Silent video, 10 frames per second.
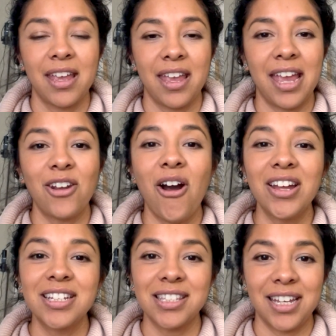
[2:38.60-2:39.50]
and
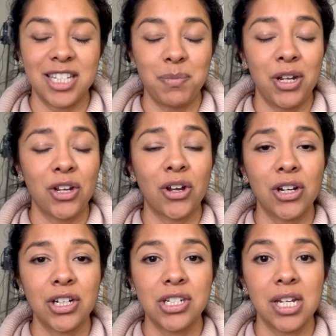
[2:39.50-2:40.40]
honestly, it's been
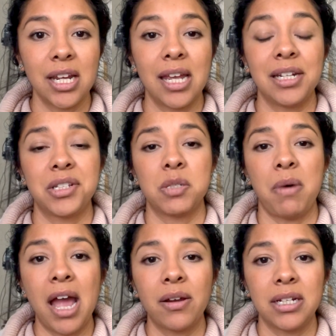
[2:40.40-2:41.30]
encouraging and
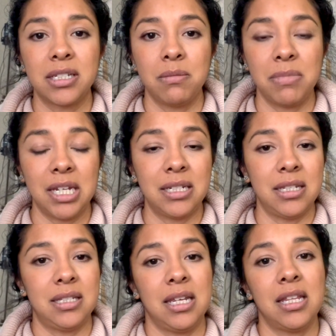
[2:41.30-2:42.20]
inspiring to me to
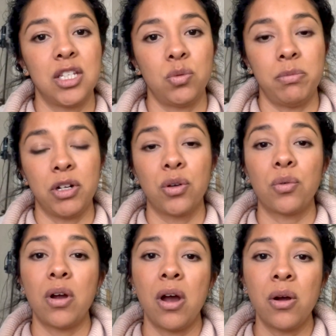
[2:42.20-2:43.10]
see these women
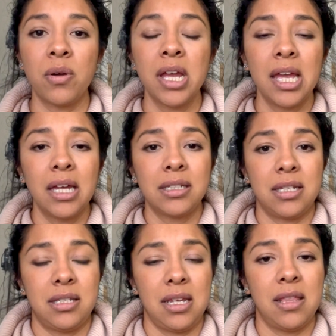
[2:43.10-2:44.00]
grow, to
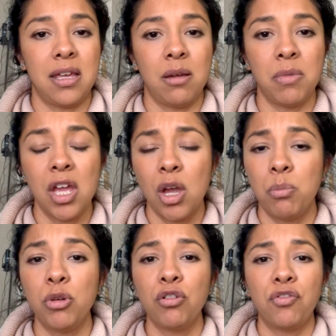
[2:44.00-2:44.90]
see them
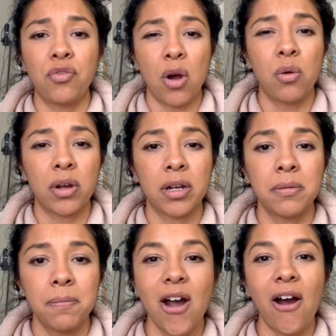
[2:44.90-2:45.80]
move forward.
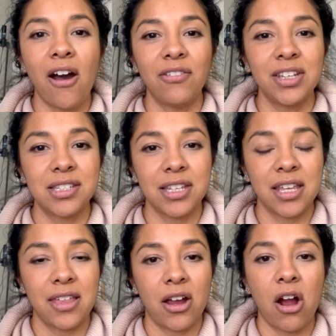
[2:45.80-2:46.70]
Obviously,
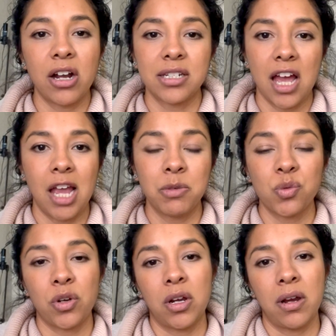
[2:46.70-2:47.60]
there are
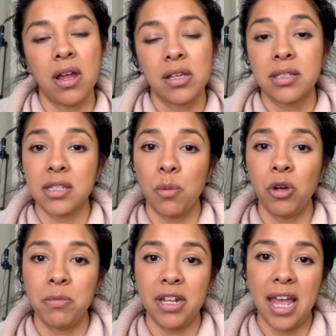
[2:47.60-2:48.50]
times where some
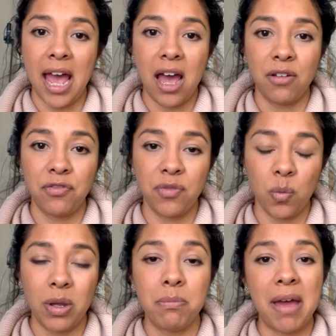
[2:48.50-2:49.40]
women have
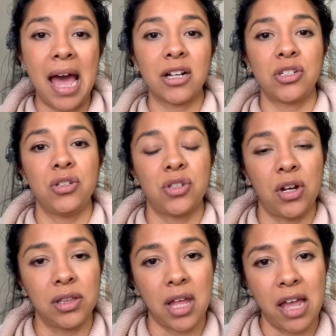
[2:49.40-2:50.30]
went back to
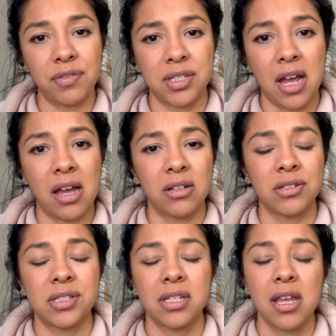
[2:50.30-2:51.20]
certain
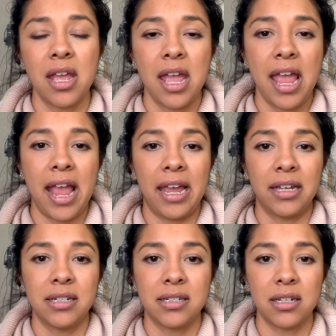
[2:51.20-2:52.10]
lifestyles
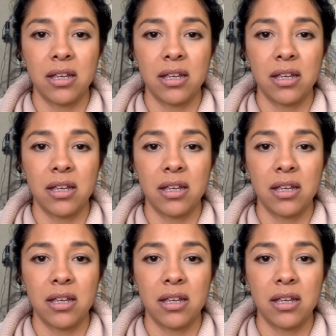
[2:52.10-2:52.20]
and